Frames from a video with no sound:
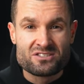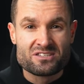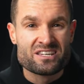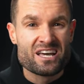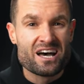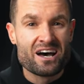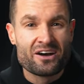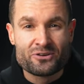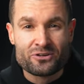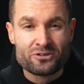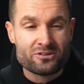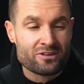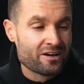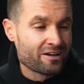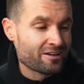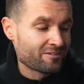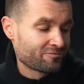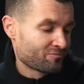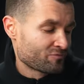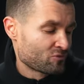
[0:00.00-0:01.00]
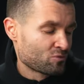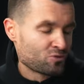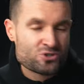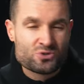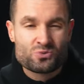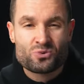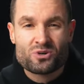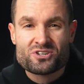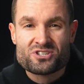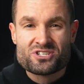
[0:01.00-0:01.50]
and now you're like,
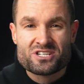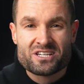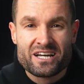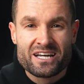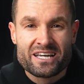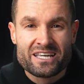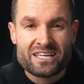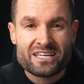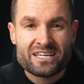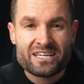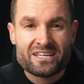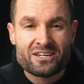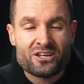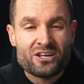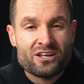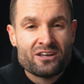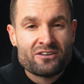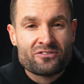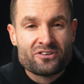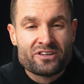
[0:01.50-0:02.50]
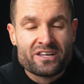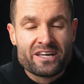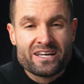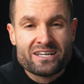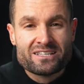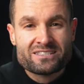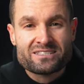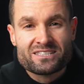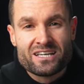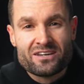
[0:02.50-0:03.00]
which one should I get for the
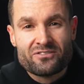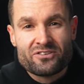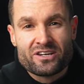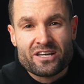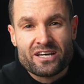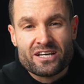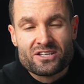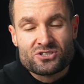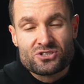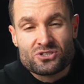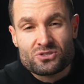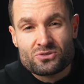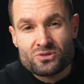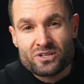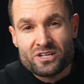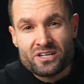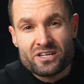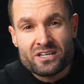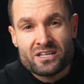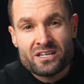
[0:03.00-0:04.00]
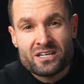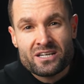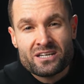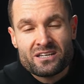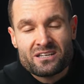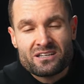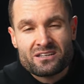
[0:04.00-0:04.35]
A7 S3,